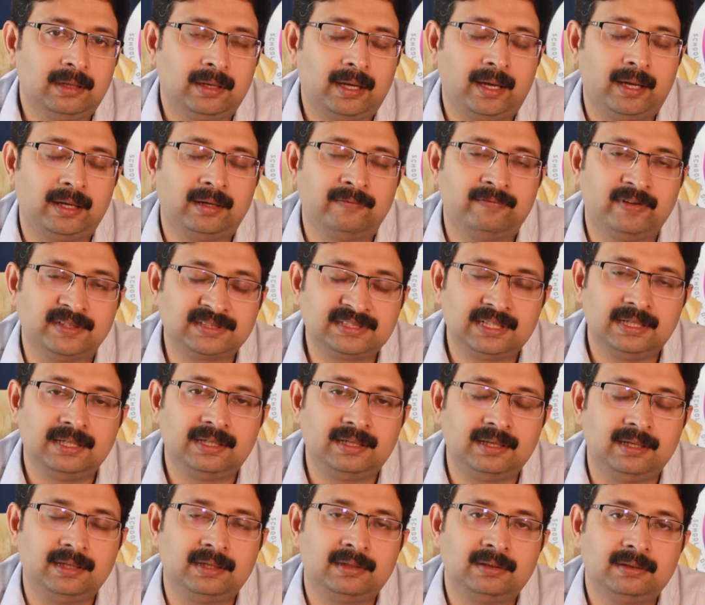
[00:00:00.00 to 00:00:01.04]
and
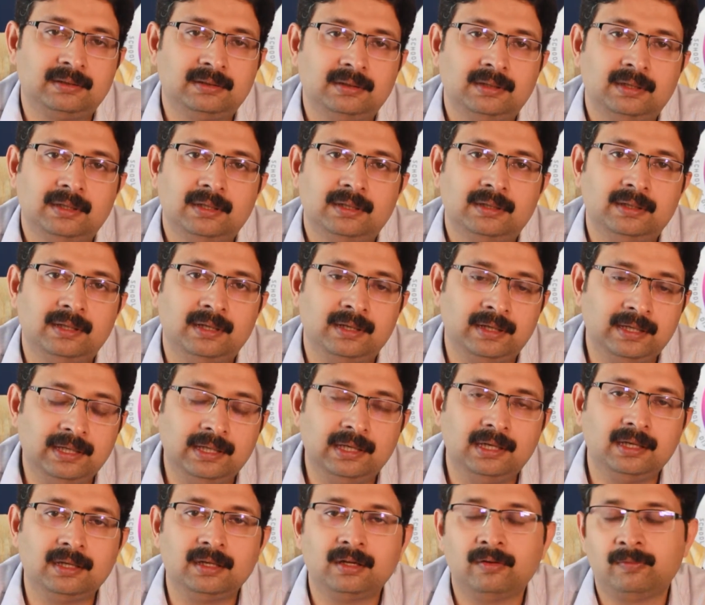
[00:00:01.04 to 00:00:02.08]
facilitate the
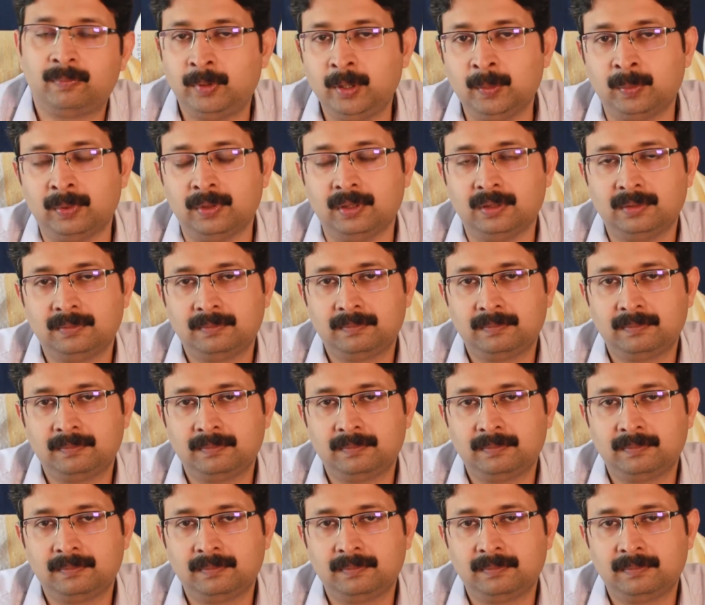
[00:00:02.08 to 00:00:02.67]
healing of people.